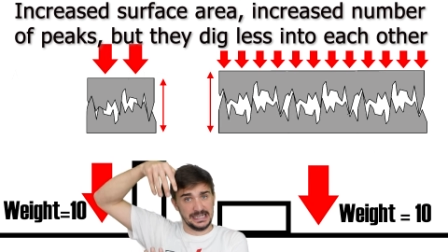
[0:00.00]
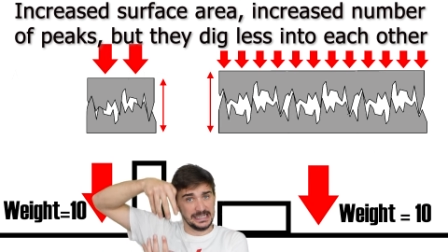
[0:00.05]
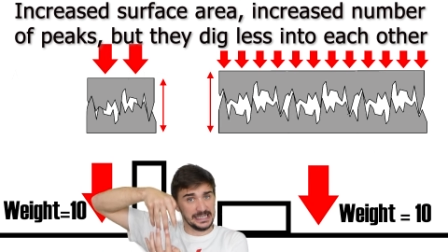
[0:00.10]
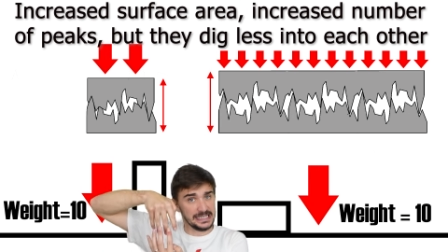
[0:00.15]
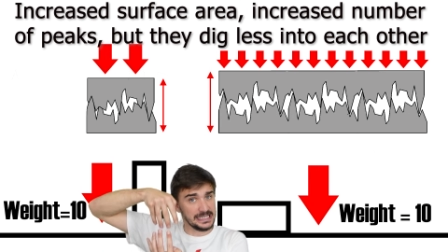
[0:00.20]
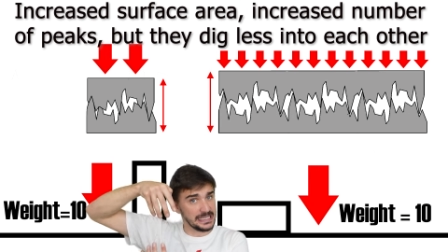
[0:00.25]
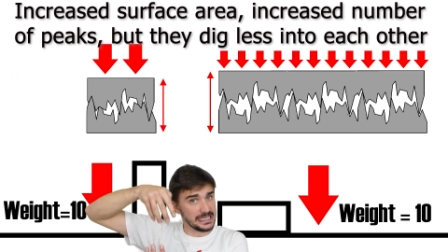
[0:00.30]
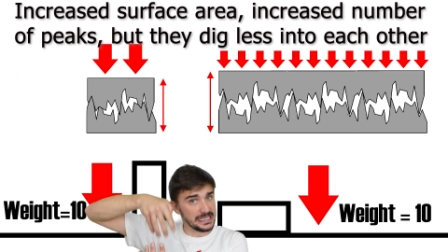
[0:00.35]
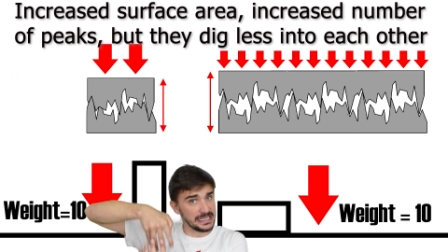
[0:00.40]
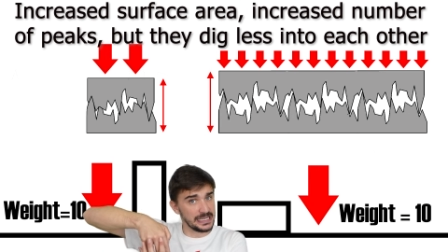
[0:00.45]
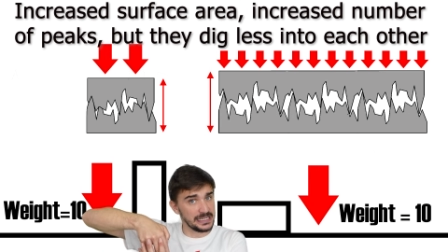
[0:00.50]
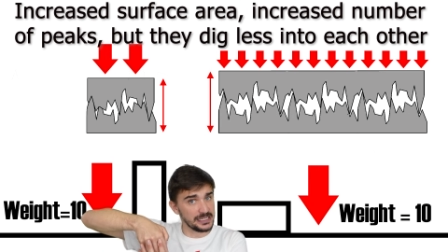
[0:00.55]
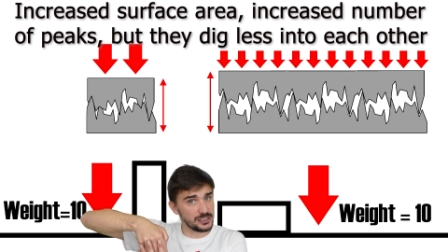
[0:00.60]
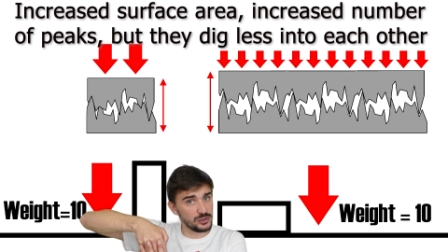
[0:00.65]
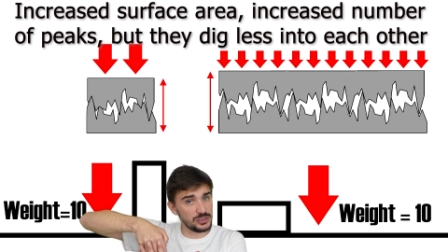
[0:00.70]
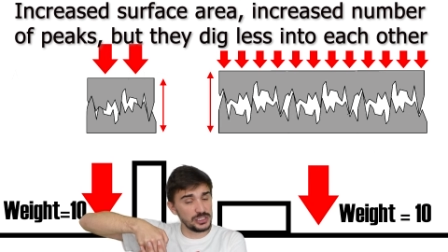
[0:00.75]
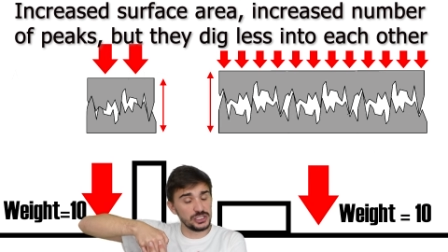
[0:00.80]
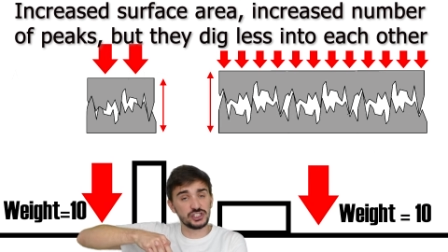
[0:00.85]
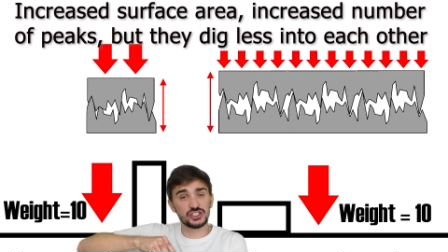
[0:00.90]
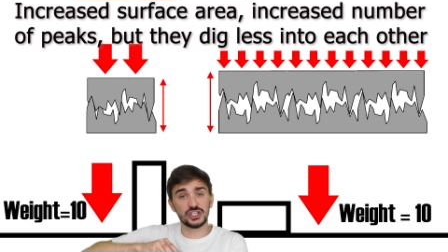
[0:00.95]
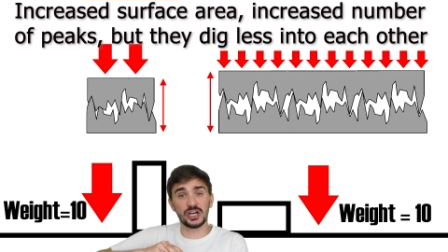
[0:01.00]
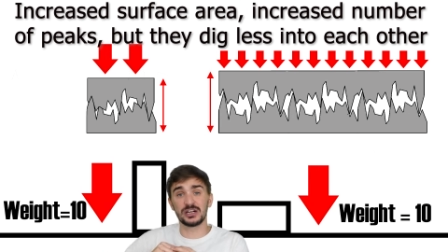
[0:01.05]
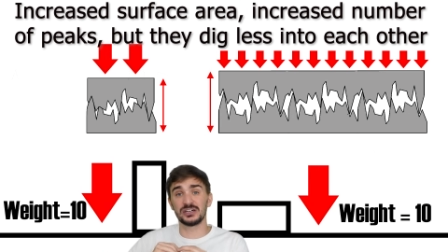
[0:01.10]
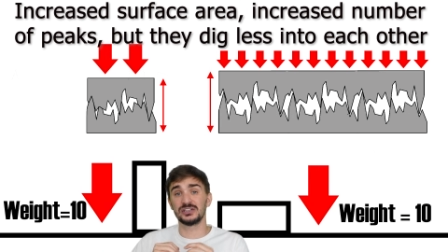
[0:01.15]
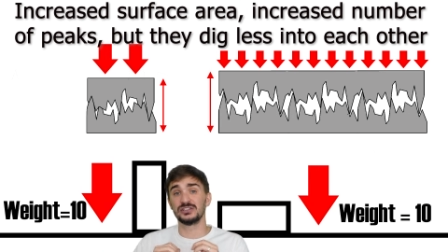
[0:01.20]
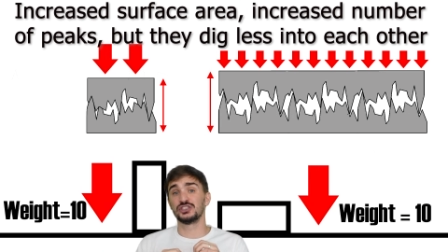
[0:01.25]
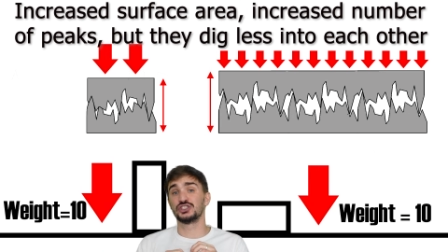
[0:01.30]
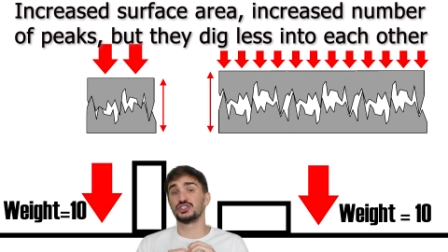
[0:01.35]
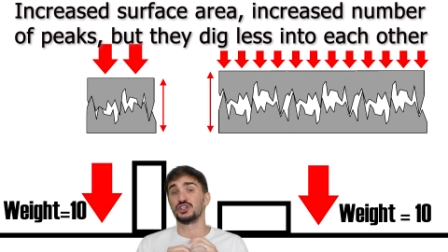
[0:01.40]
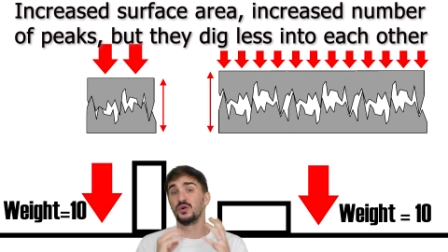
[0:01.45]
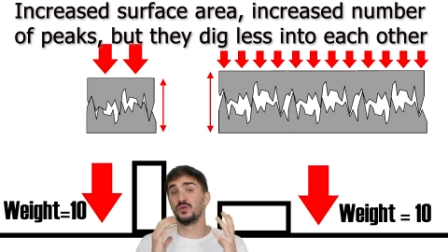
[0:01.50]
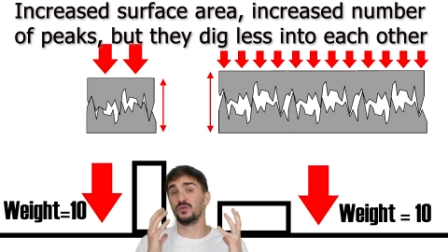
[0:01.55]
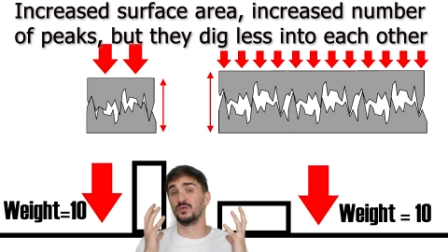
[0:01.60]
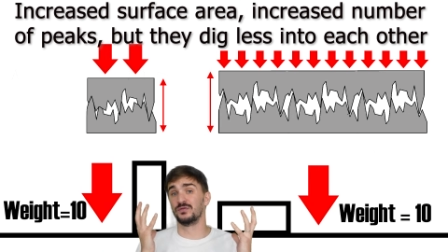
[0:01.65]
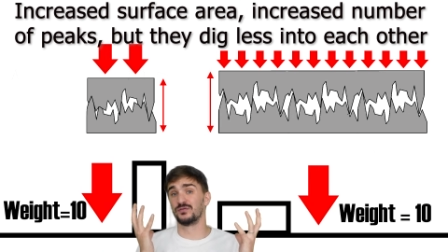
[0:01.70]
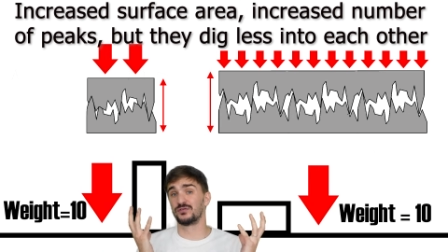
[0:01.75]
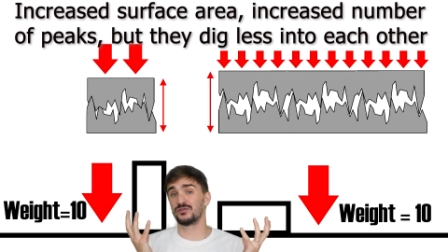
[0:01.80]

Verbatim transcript: digging into each other, so